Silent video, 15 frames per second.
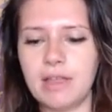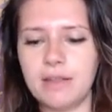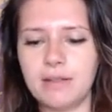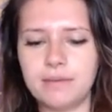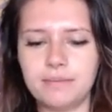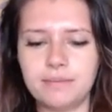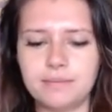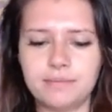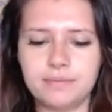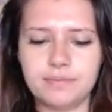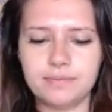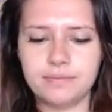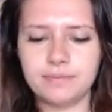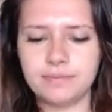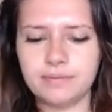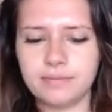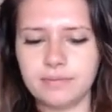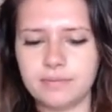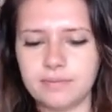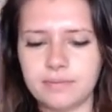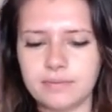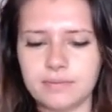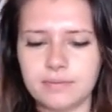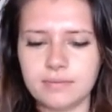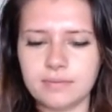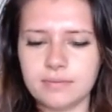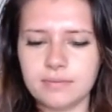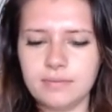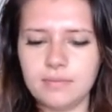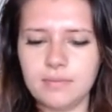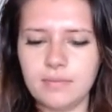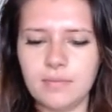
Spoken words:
Nobody speaks.